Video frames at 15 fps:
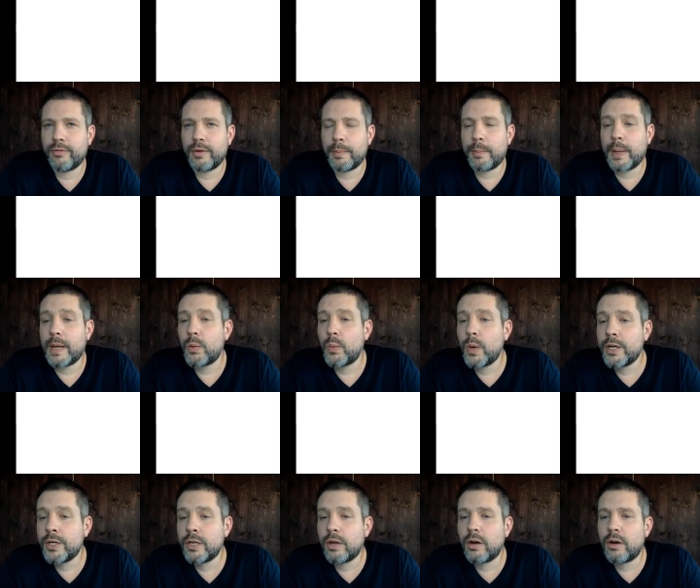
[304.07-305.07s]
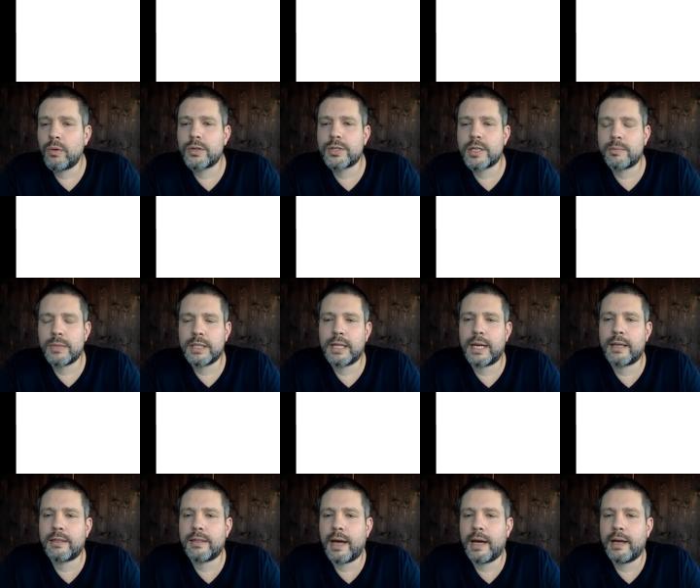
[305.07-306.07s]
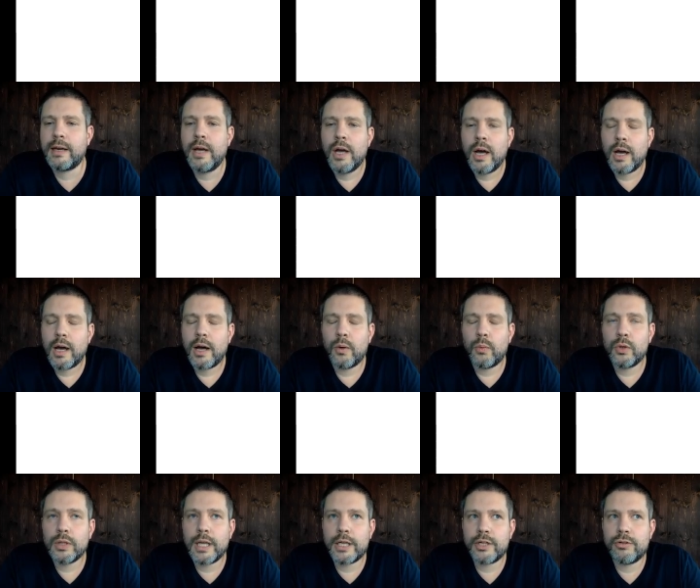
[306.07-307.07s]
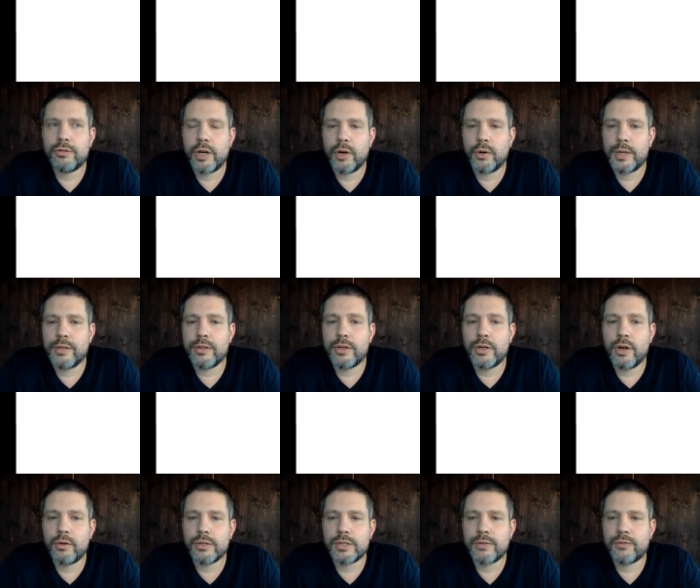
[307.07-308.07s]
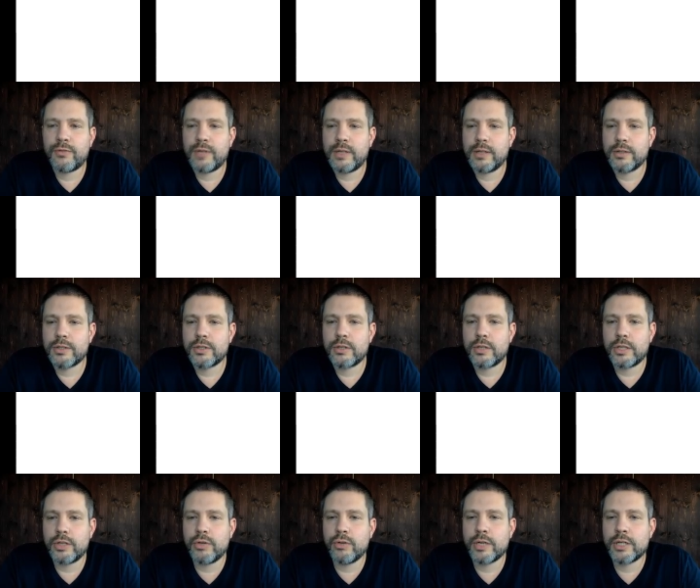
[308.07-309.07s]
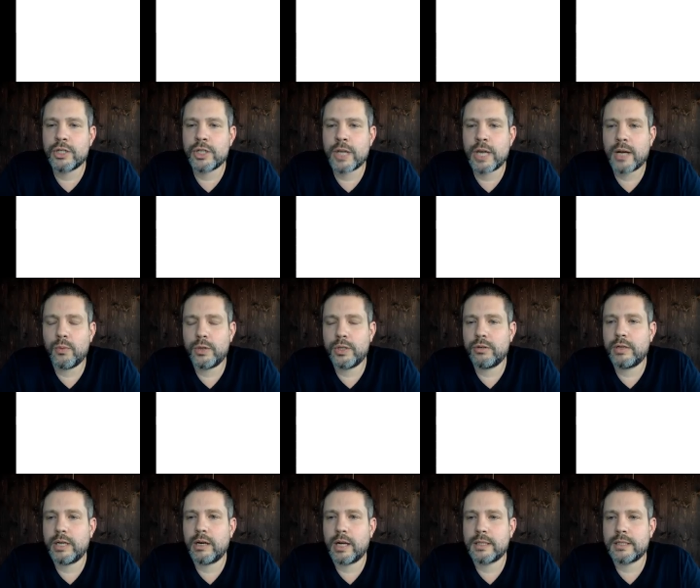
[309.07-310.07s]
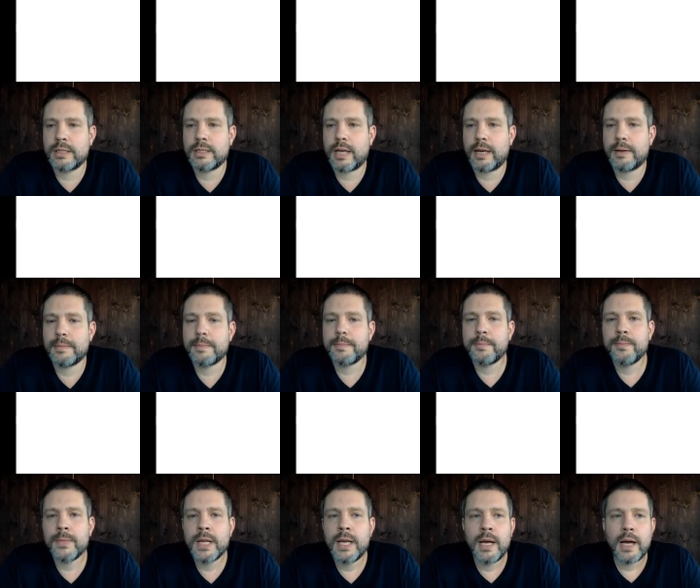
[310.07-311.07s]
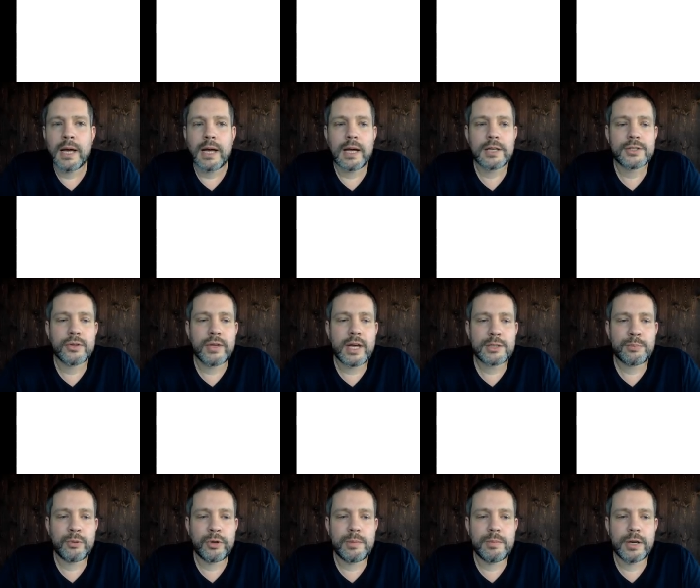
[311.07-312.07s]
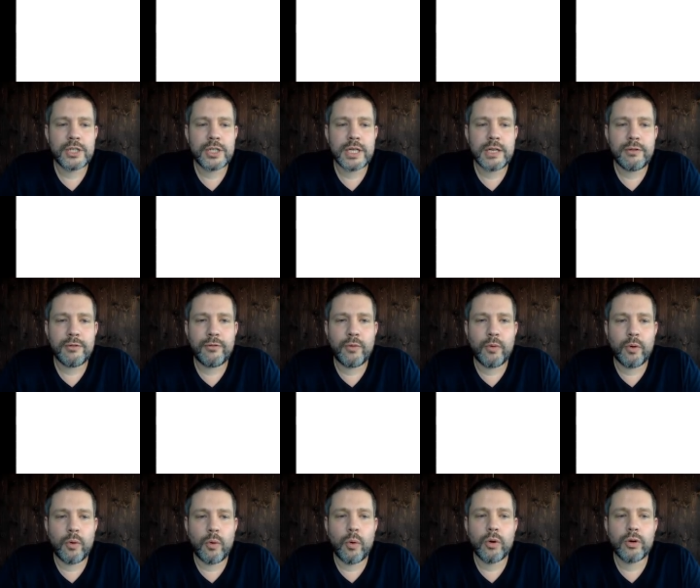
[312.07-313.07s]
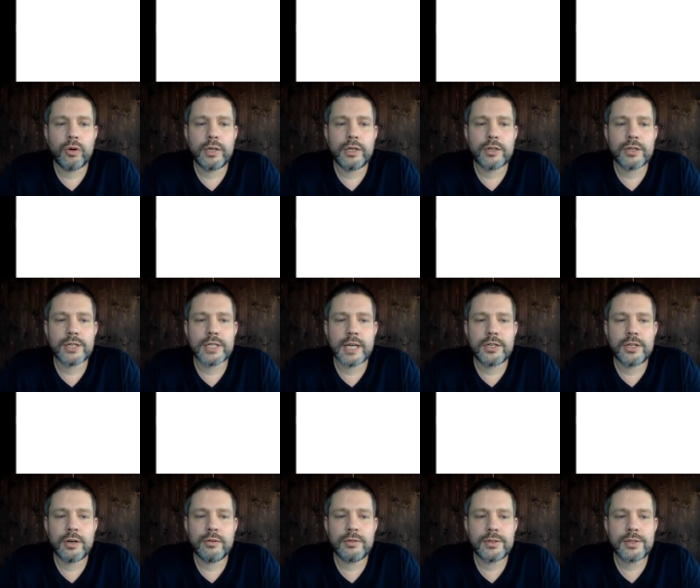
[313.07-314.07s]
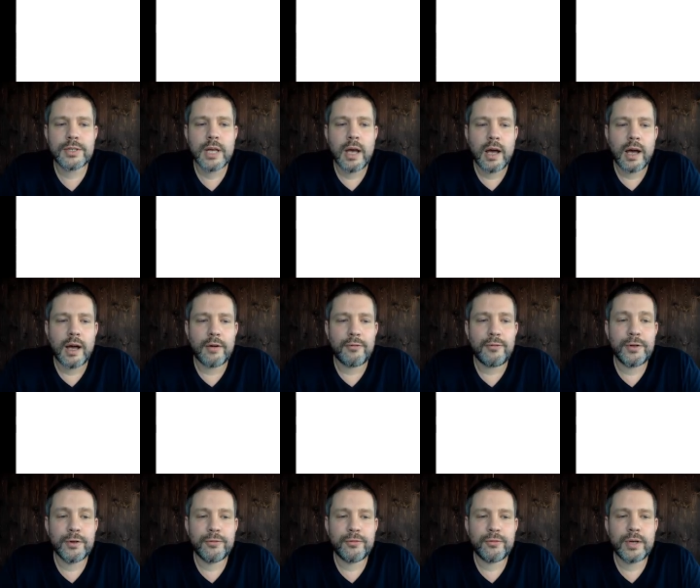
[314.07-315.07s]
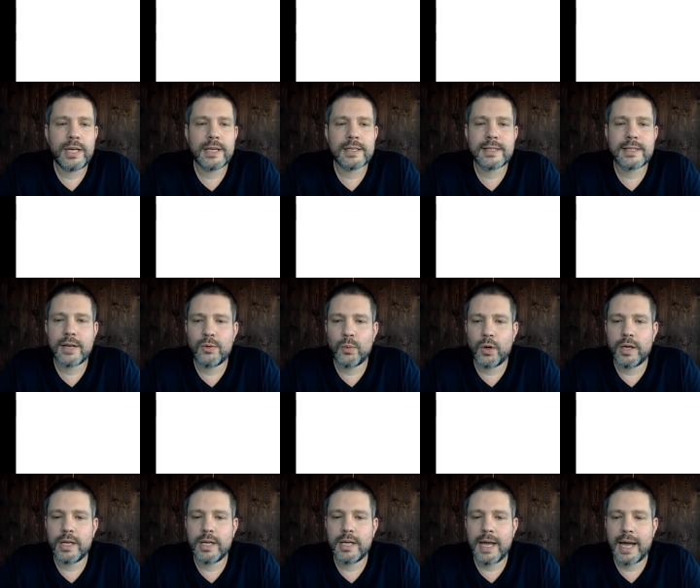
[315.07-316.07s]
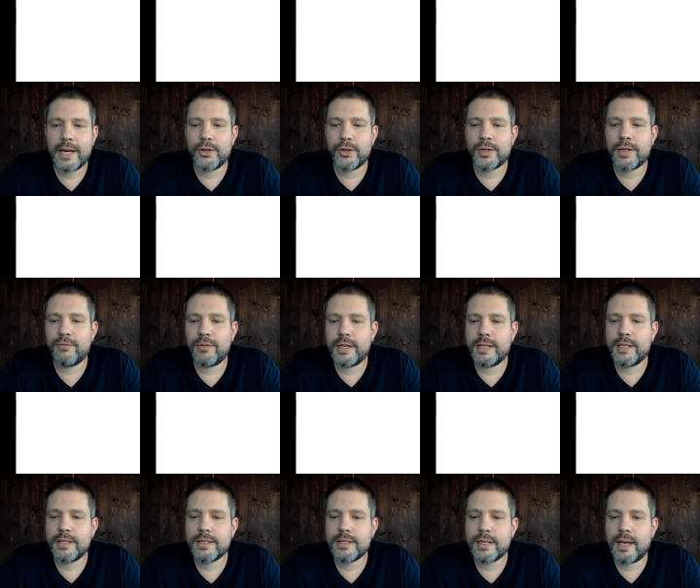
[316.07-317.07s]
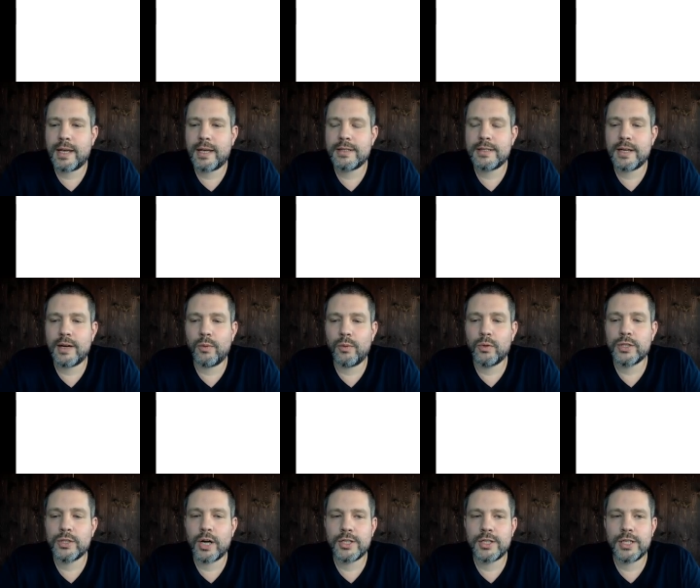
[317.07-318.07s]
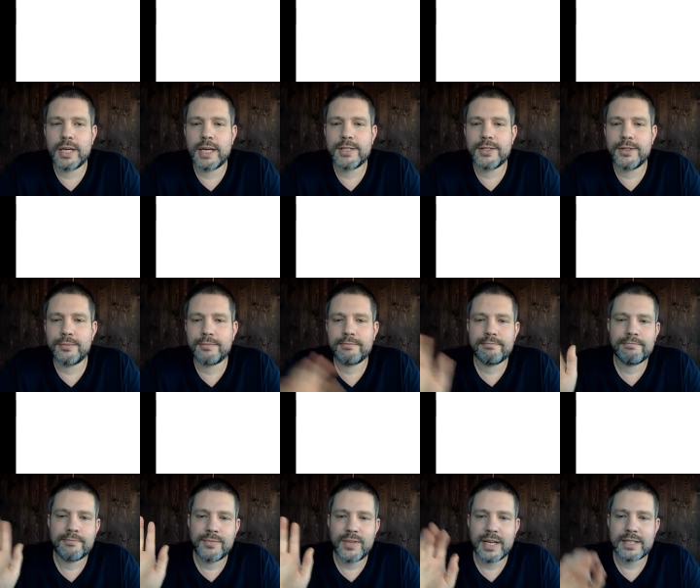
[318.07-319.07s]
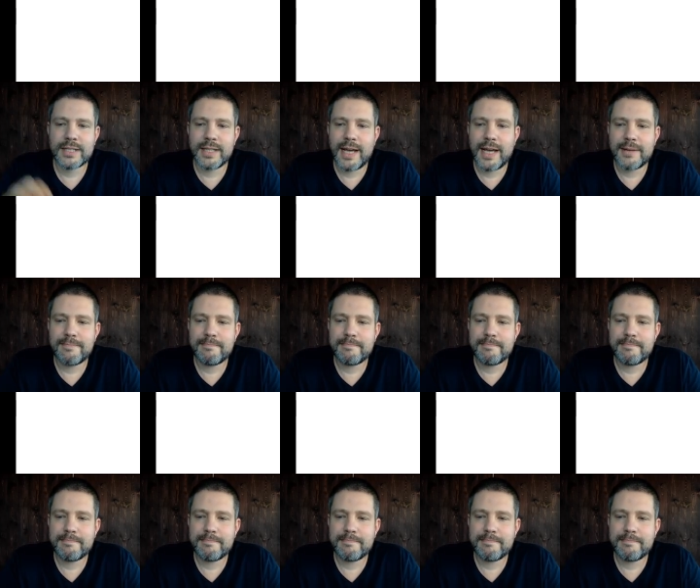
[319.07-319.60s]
bay window or something like that. We'll let you know in the notes field so that you can check when you get on site. So that's pretty much it for ordering your SketchOS. Feel free to send one in at your convenience, and we'll talk to you guys soon. Thanks a lot.